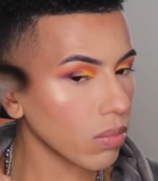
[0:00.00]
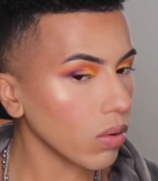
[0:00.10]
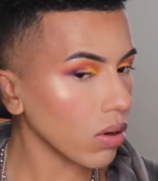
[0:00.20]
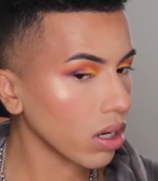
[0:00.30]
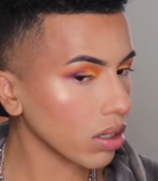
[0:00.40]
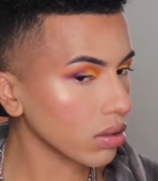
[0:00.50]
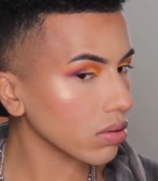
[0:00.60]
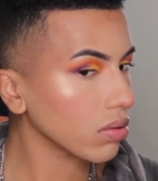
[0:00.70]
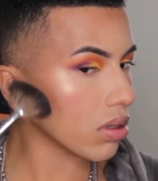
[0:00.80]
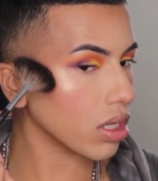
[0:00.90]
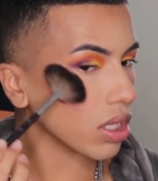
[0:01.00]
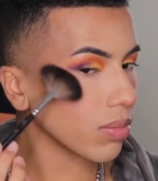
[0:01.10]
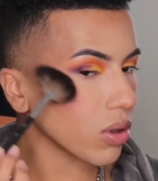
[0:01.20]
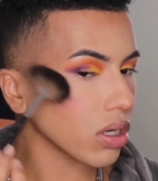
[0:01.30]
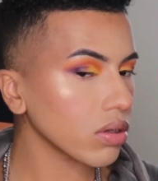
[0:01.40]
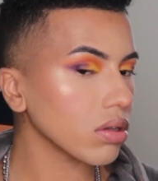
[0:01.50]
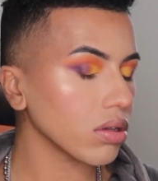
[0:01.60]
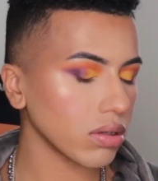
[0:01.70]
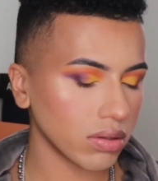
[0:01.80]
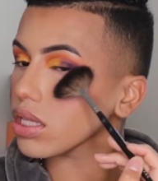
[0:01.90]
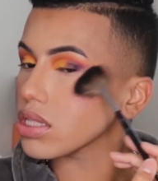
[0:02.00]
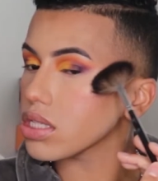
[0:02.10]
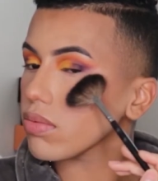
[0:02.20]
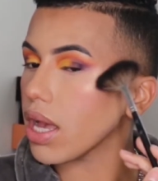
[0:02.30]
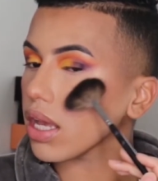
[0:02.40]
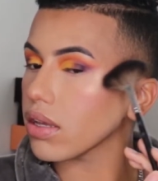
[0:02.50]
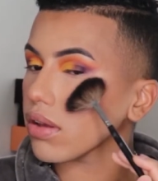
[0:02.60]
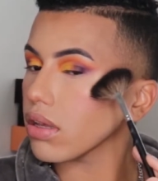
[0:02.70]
more into my